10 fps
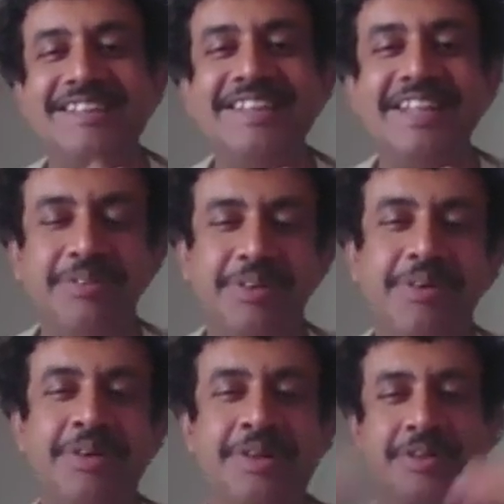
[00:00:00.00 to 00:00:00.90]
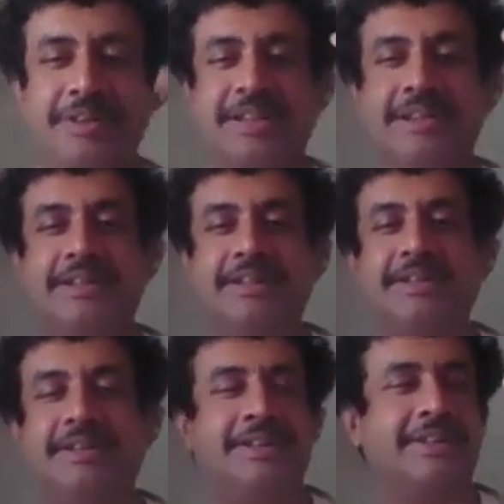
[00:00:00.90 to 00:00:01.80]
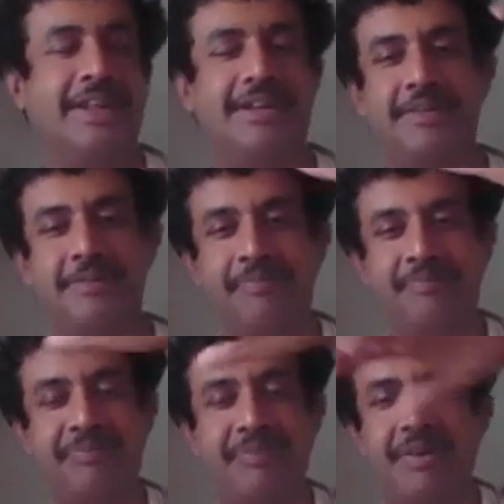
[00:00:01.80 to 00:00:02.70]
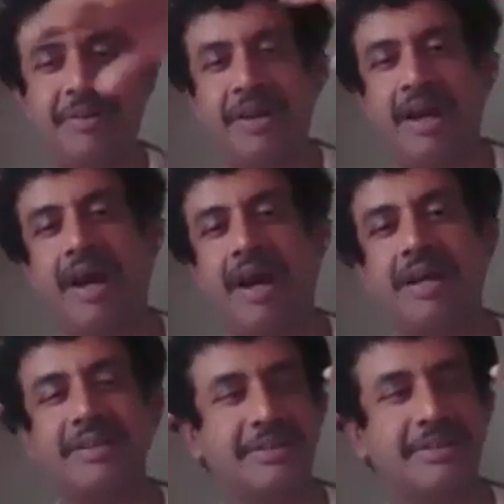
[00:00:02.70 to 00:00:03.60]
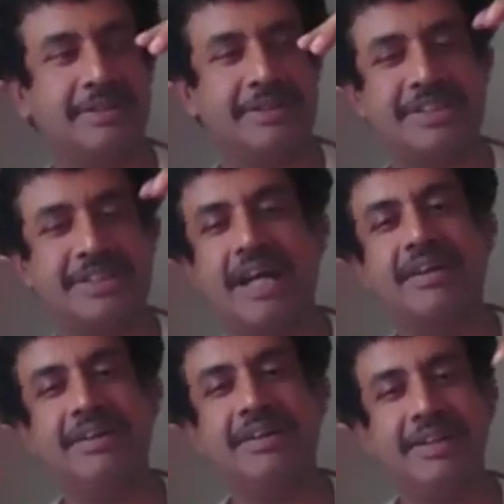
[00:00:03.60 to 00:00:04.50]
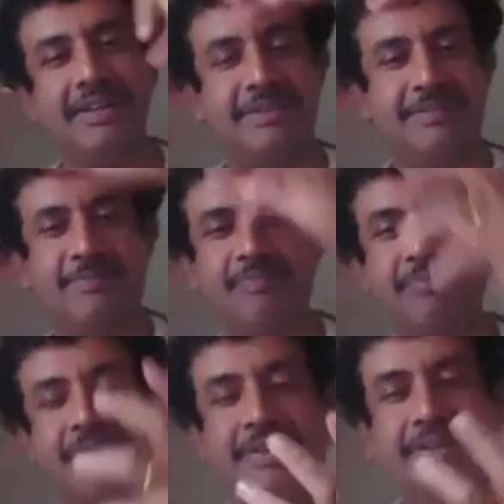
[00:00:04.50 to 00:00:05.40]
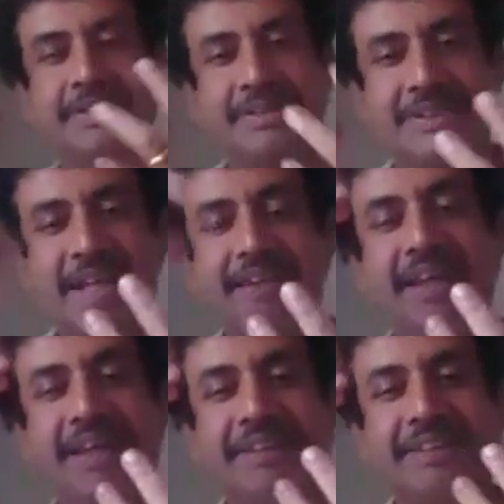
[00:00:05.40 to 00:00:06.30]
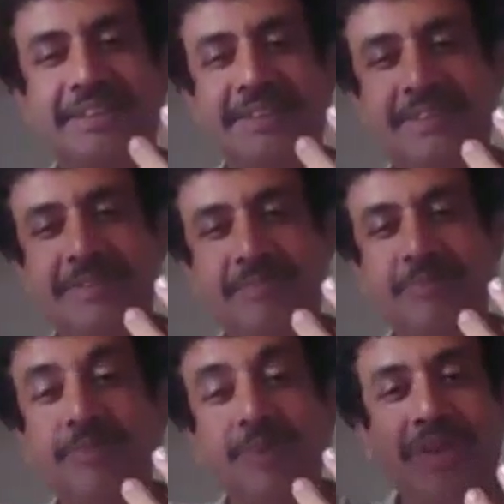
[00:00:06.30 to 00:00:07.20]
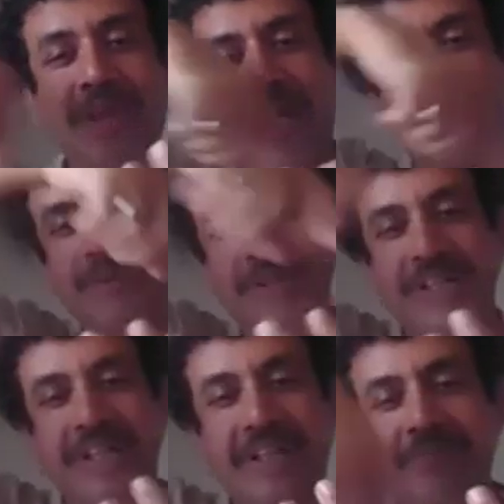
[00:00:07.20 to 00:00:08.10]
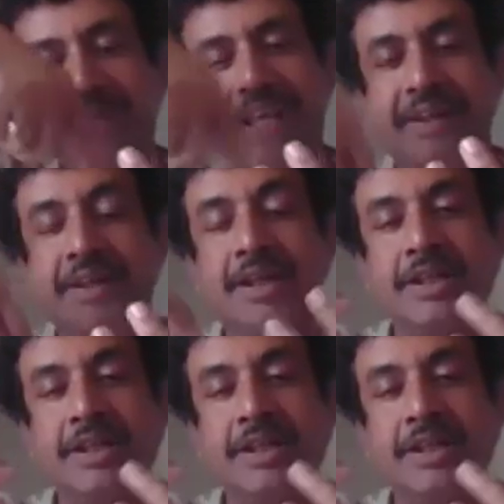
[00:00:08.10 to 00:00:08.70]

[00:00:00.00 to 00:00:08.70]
Tithi, you know the the um, Earth, Sun, mm, Sun and Moon are rotating in a plane.